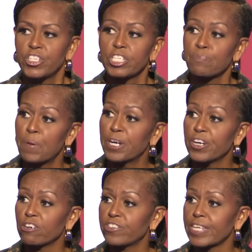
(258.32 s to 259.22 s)
She's
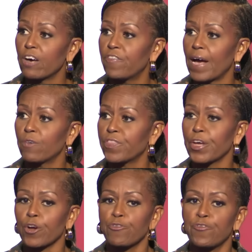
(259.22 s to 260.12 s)
putting herself out
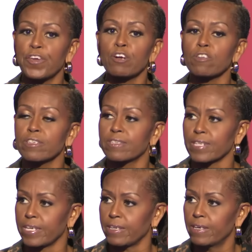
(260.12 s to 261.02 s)
there
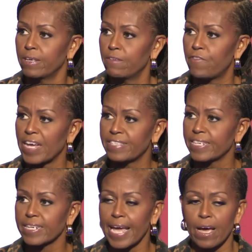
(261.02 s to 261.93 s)
fearlessly,
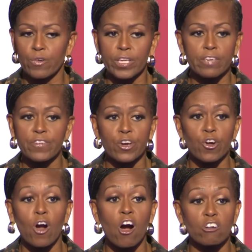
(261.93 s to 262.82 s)
facing down even
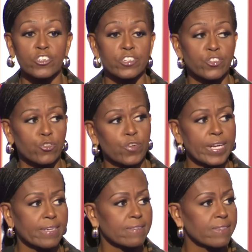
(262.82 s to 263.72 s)
her harshest
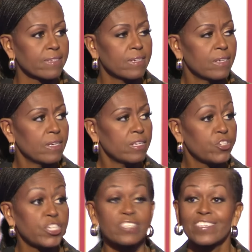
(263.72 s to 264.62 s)
critics.
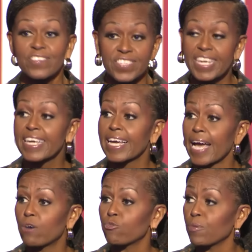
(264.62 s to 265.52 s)
She's seeking
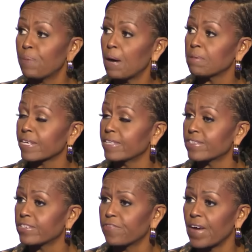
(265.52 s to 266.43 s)
out
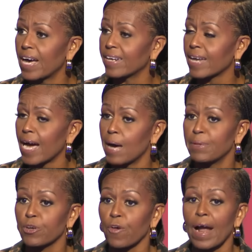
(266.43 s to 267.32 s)
Republicans to find
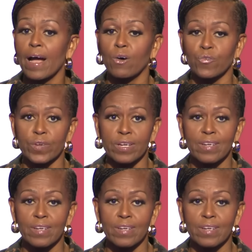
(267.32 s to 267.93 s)
common ground.